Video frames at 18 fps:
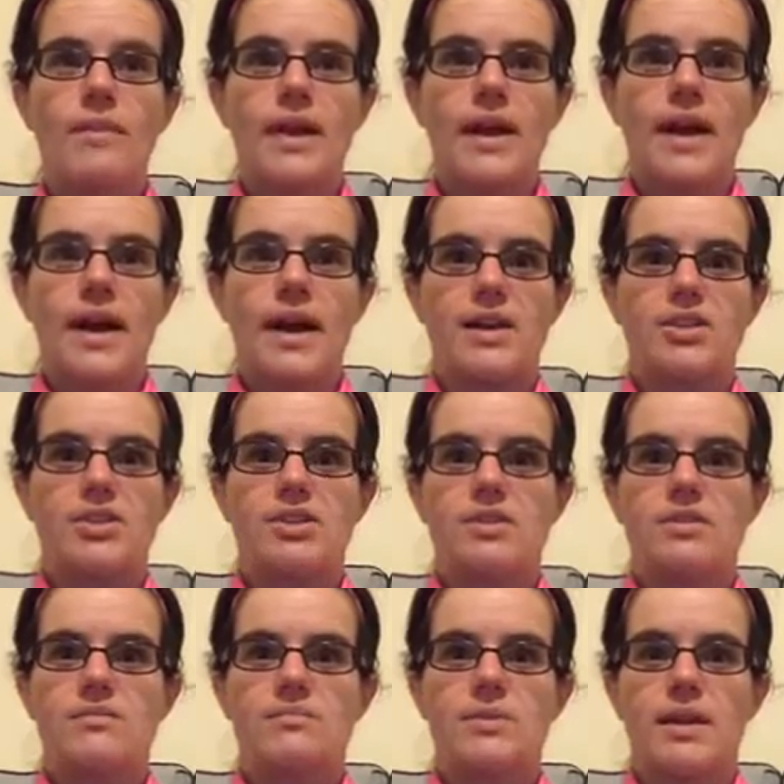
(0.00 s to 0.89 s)
my
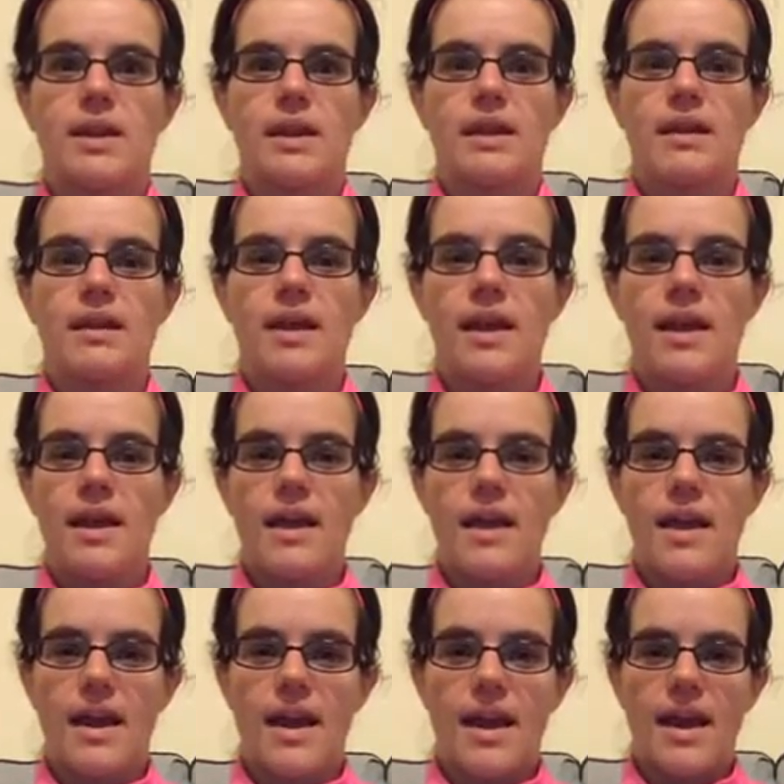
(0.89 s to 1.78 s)
action plan,
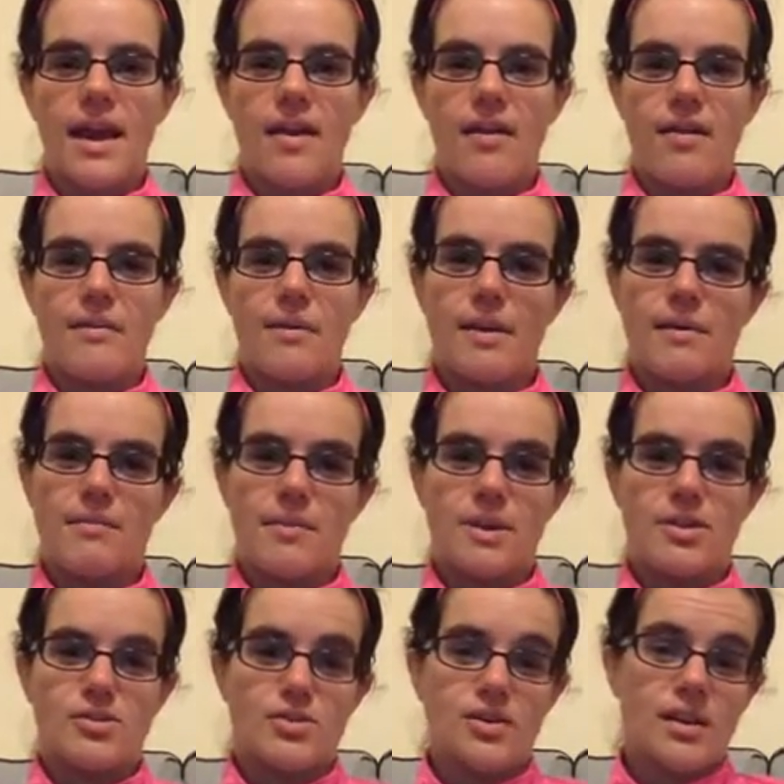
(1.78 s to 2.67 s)
and how I'm going to
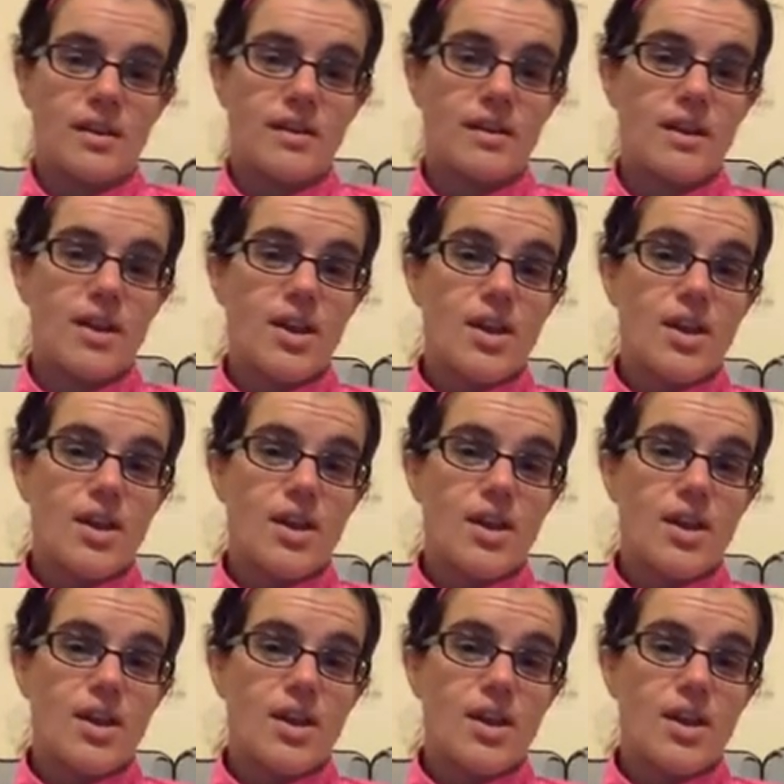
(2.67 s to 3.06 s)
measure it.